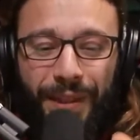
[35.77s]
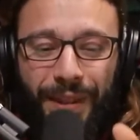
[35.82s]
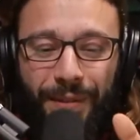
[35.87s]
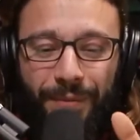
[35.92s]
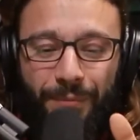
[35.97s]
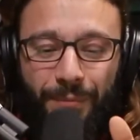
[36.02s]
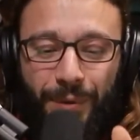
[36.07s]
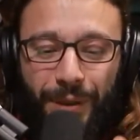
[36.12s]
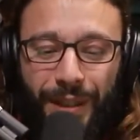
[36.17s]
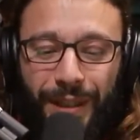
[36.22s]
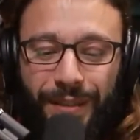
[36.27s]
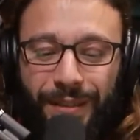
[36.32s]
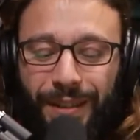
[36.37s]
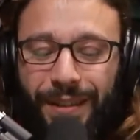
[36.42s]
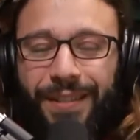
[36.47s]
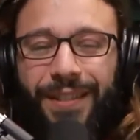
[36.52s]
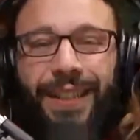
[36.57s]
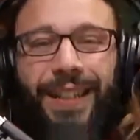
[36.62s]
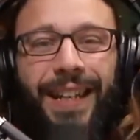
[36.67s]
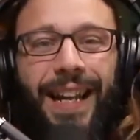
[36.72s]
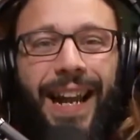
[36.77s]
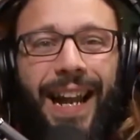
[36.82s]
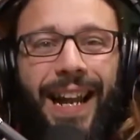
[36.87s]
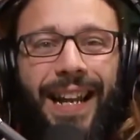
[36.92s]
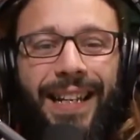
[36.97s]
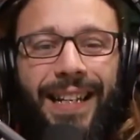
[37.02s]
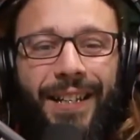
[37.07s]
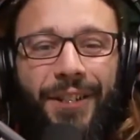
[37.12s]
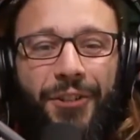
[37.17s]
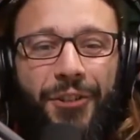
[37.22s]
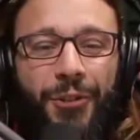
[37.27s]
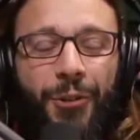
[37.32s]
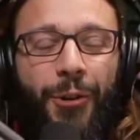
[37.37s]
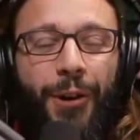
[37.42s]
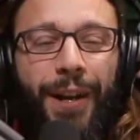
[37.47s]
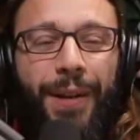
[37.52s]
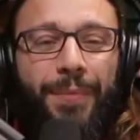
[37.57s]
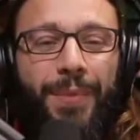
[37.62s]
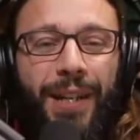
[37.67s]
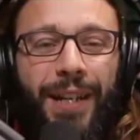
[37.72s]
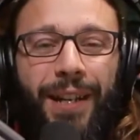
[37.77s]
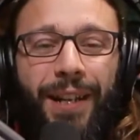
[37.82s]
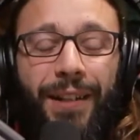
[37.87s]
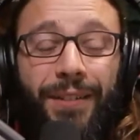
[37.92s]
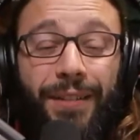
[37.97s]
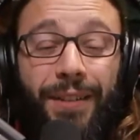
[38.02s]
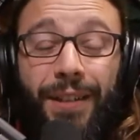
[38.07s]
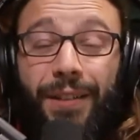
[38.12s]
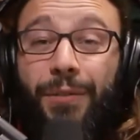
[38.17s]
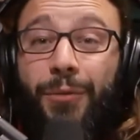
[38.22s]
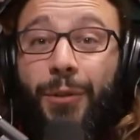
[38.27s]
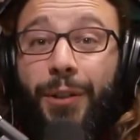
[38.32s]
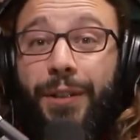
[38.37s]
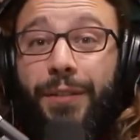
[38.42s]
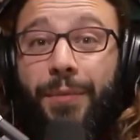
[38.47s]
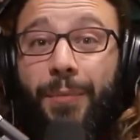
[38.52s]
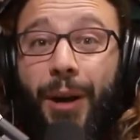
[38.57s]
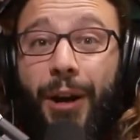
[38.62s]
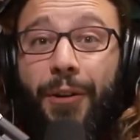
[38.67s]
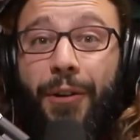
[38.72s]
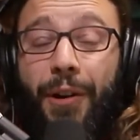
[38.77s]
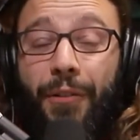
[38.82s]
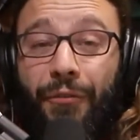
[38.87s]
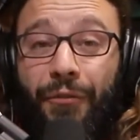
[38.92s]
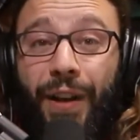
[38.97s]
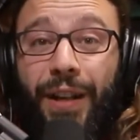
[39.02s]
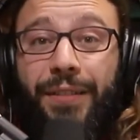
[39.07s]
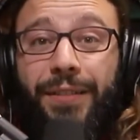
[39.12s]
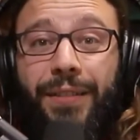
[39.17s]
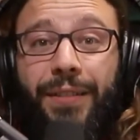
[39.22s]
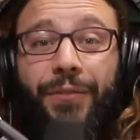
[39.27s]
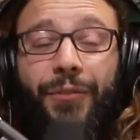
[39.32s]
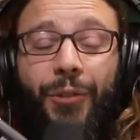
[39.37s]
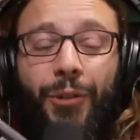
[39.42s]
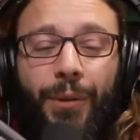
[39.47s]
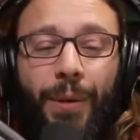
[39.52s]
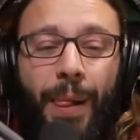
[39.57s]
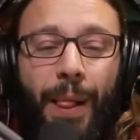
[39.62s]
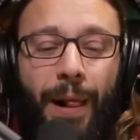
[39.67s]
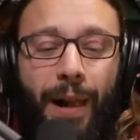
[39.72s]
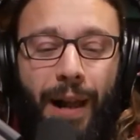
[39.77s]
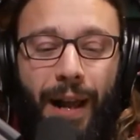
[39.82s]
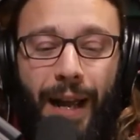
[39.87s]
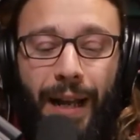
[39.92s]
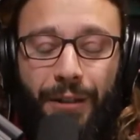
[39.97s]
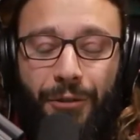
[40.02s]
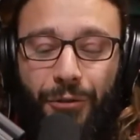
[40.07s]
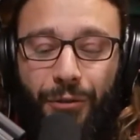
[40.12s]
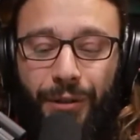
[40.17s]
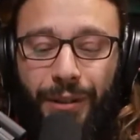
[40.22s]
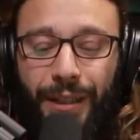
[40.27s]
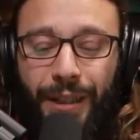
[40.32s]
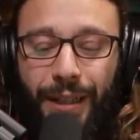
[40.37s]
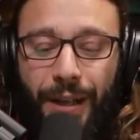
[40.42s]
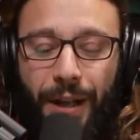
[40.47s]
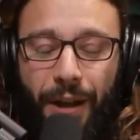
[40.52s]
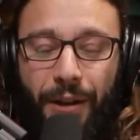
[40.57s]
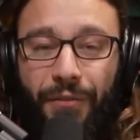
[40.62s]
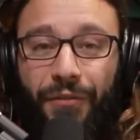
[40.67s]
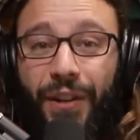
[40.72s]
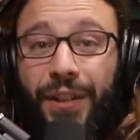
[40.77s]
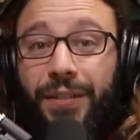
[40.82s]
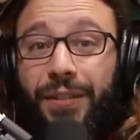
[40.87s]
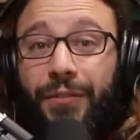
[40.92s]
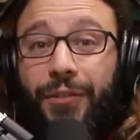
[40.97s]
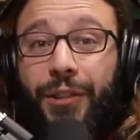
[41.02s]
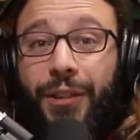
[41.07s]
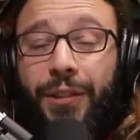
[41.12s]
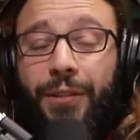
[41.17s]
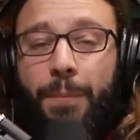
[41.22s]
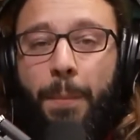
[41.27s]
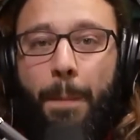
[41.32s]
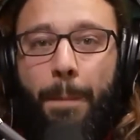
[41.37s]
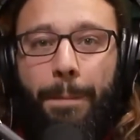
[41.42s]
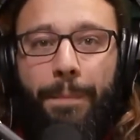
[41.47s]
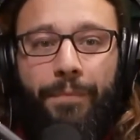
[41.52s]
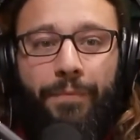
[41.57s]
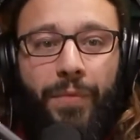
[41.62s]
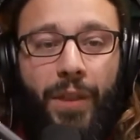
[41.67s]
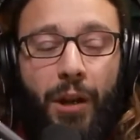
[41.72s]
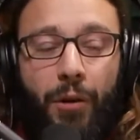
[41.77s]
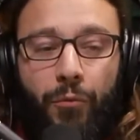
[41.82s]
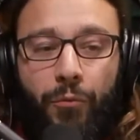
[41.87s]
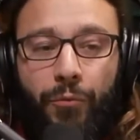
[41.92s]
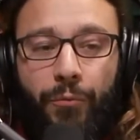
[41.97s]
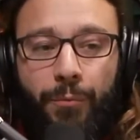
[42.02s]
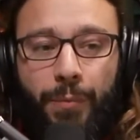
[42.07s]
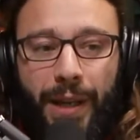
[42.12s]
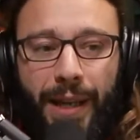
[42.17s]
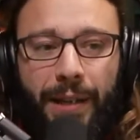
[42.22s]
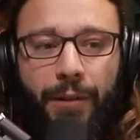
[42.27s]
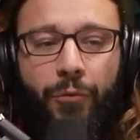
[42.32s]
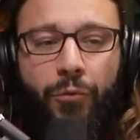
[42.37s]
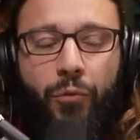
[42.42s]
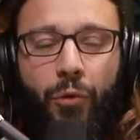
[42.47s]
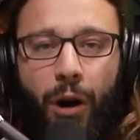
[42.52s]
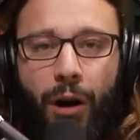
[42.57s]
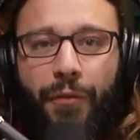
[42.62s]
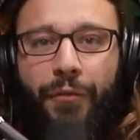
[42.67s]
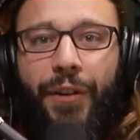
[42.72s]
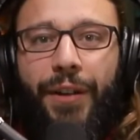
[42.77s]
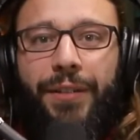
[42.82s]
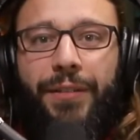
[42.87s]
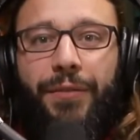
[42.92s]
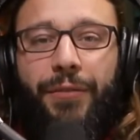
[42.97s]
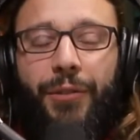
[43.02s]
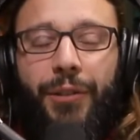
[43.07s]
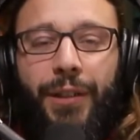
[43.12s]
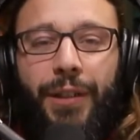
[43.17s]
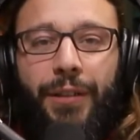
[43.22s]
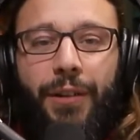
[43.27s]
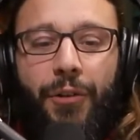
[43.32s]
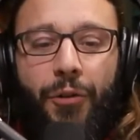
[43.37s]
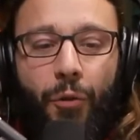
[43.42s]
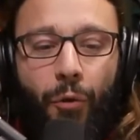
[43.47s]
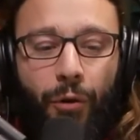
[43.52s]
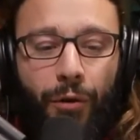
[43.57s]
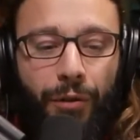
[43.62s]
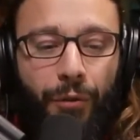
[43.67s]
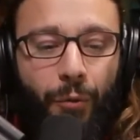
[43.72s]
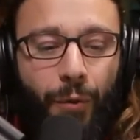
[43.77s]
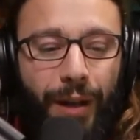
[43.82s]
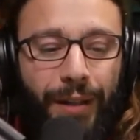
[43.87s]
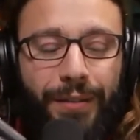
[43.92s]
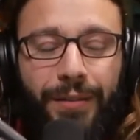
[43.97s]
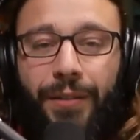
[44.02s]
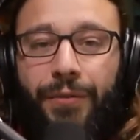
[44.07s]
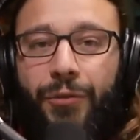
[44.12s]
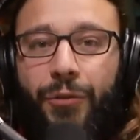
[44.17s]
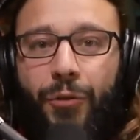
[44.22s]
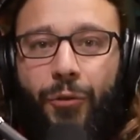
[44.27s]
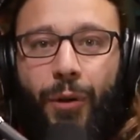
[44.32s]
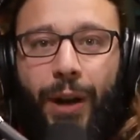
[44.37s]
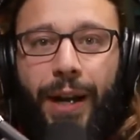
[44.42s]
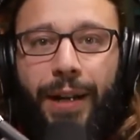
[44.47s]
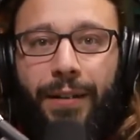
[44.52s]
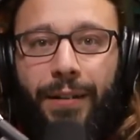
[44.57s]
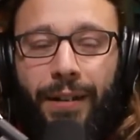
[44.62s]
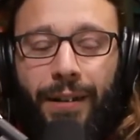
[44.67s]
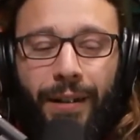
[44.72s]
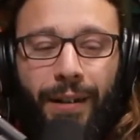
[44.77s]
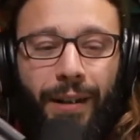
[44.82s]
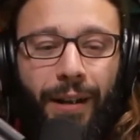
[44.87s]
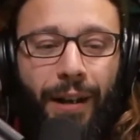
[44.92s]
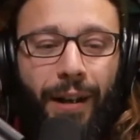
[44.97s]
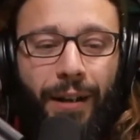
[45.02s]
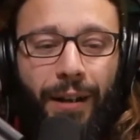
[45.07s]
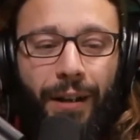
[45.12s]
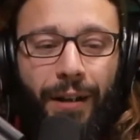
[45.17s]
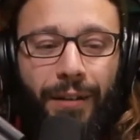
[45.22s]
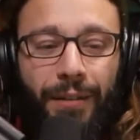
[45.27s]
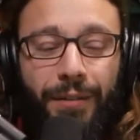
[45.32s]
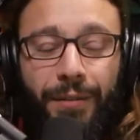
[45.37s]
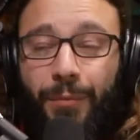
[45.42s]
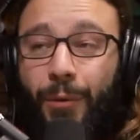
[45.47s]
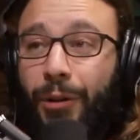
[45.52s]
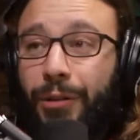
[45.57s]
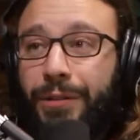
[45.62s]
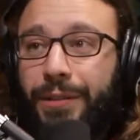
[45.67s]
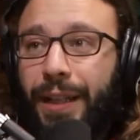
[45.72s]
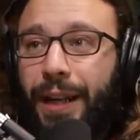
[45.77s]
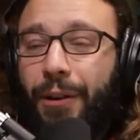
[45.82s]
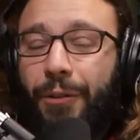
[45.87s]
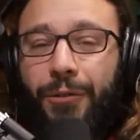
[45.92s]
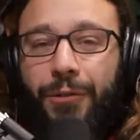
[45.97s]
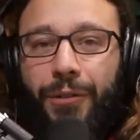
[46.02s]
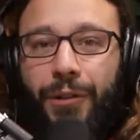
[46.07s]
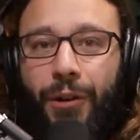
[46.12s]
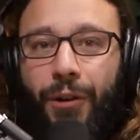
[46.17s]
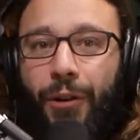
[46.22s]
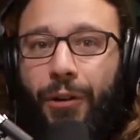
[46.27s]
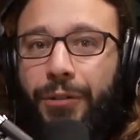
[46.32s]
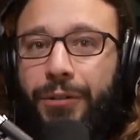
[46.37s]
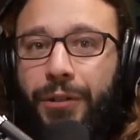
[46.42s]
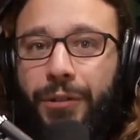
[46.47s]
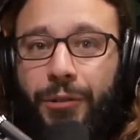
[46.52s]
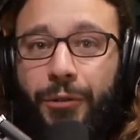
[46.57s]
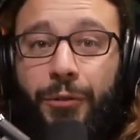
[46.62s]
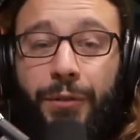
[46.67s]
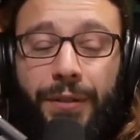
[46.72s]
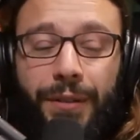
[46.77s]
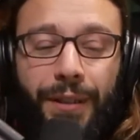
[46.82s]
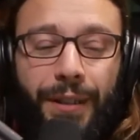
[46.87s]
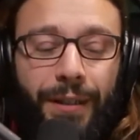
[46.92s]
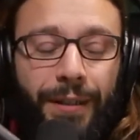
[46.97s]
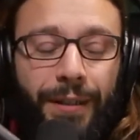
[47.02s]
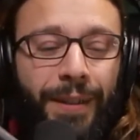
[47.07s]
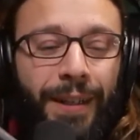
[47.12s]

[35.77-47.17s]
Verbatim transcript: please listen and enjoy, because this one is about a festival, actually a festival in a big rock festival in the northwest of Ukraine. A small town called Lutsk.